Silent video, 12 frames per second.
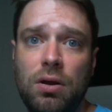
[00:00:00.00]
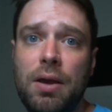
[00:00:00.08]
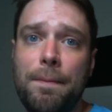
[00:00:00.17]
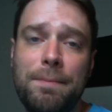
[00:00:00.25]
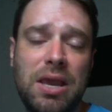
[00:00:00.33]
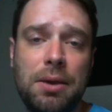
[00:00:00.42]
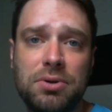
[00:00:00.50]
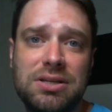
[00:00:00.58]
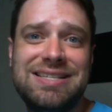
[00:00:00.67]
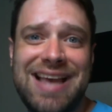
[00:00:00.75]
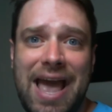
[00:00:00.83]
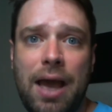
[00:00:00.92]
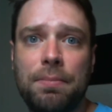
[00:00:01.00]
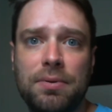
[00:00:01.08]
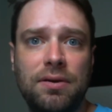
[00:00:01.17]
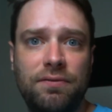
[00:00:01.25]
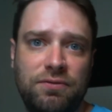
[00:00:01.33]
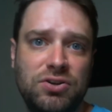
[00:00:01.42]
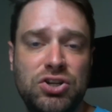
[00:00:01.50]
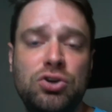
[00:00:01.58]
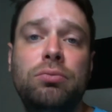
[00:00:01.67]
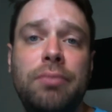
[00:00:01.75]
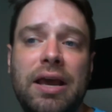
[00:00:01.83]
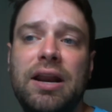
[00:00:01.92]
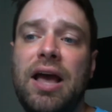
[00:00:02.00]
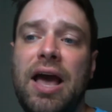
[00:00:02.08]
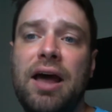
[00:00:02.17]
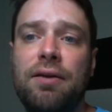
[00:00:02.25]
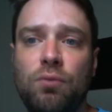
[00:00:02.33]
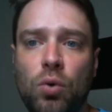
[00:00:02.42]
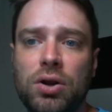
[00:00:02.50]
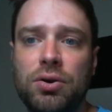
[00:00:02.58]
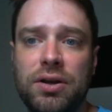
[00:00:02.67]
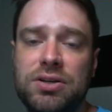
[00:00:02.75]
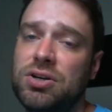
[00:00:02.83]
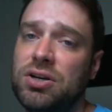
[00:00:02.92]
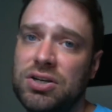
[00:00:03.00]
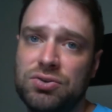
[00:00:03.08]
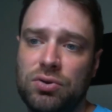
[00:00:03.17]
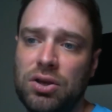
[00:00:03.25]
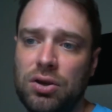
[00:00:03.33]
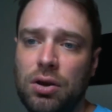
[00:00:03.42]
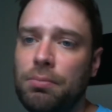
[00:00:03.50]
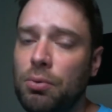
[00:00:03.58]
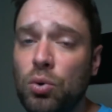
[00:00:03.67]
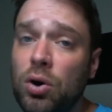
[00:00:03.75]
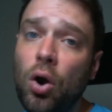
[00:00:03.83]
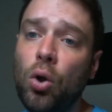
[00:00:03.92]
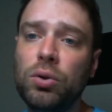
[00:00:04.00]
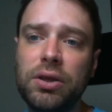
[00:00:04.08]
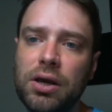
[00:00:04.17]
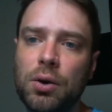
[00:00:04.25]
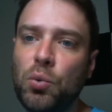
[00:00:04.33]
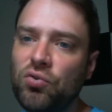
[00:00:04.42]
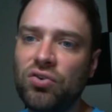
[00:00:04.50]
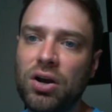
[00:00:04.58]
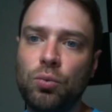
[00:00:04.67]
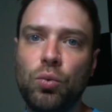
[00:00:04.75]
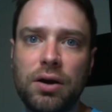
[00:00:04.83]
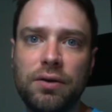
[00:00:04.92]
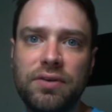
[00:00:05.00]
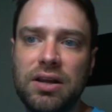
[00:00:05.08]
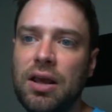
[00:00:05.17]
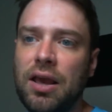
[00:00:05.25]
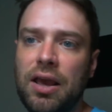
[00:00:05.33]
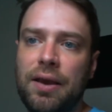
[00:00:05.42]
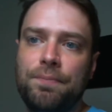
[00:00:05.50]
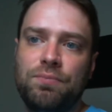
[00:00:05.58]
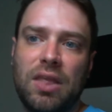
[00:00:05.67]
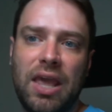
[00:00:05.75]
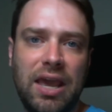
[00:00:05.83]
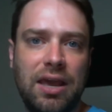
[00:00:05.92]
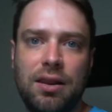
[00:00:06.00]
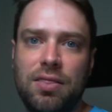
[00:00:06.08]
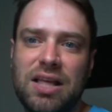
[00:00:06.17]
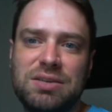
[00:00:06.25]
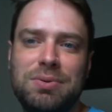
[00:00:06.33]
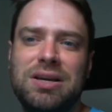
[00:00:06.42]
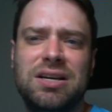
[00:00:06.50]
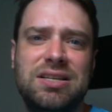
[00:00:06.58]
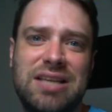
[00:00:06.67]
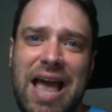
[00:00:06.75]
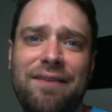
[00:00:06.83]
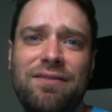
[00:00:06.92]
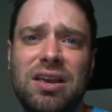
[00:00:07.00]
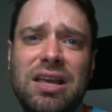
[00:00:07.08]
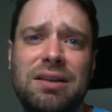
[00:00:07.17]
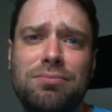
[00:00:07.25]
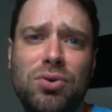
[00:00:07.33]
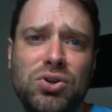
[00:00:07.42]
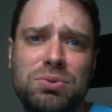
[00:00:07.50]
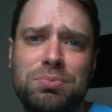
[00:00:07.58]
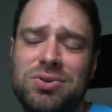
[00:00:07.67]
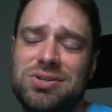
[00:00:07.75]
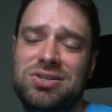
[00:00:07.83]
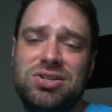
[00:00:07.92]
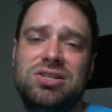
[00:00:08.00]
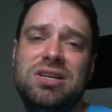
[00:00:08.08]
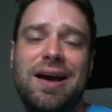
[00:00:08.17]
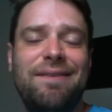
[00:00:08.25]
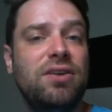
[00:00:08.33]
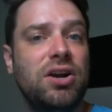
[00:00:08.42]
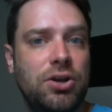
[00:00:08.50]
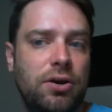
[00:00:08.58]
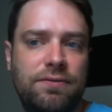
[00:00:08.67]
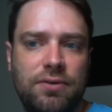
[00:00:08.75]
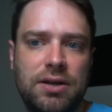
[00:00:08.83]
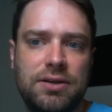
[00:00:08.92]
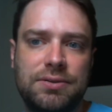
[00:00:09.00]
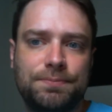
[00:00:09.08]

Being able to tap for 2 mana out of 1 creature is really good, but we're only going to run 1 of it, and that's because having it in multiples is just not very good for us.